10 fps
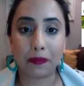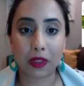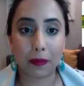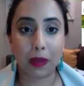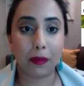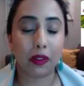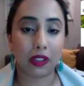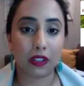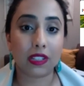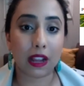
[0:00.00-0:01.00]
people in their
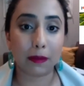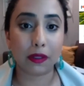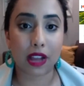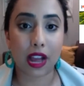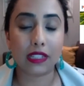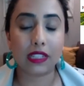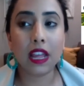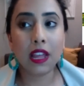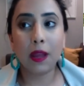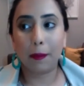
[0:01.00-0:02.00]
sample size.
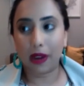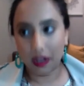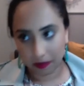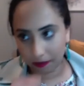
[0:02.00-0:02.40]
But